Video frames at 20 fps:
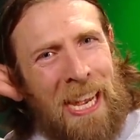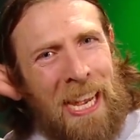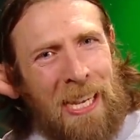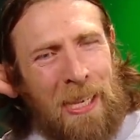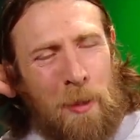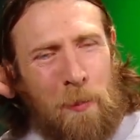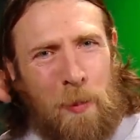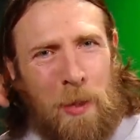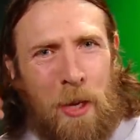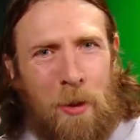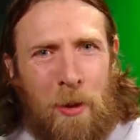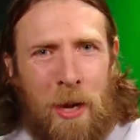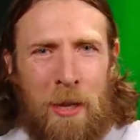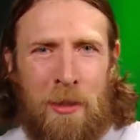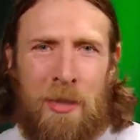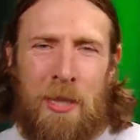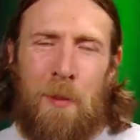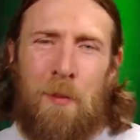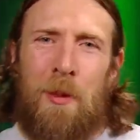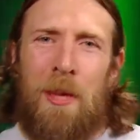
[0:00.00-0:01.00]
had to be
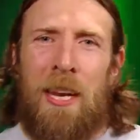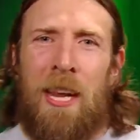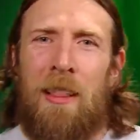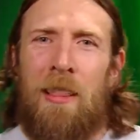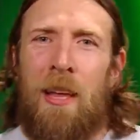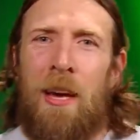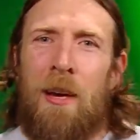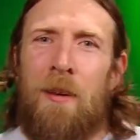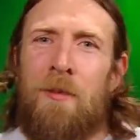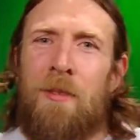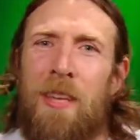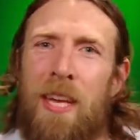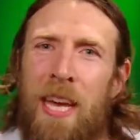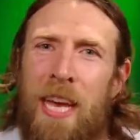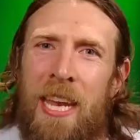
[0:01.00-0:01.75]
around something I loved